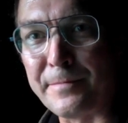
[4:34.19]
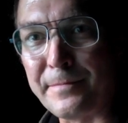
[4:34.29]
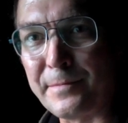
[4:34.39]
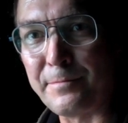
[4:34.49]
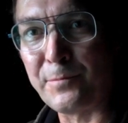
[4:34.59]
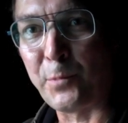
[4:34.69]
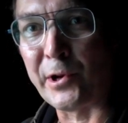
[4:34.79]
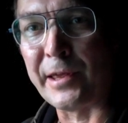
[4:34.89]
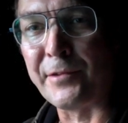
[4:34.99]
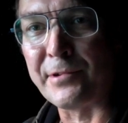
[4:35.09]
it in the
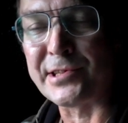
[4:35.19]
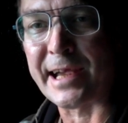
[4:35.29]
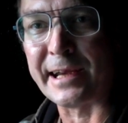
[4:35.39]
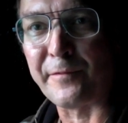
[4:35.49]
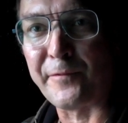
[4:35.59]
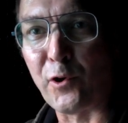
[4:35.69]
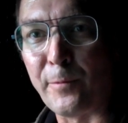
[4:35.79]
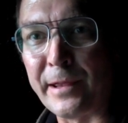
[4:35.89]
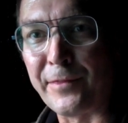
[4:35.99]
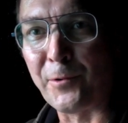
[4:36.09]
retainer for me in the water.